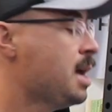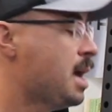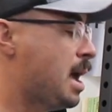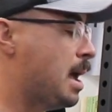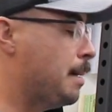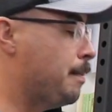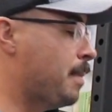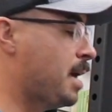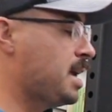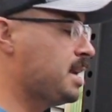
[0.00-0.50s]

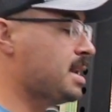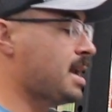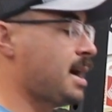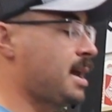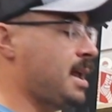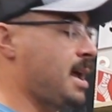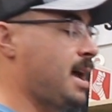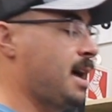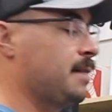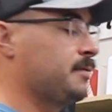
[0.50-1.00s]
It may
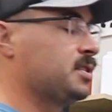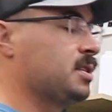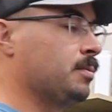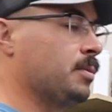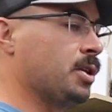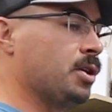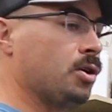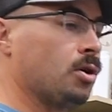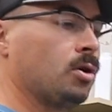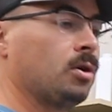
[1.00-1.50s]
not have some
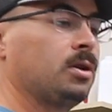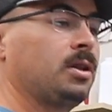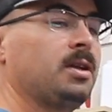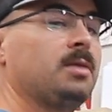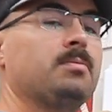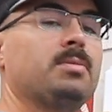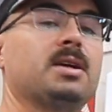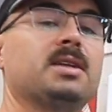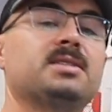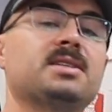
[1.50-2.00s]
of the
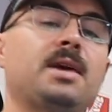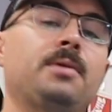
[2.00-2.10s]
knurling bits.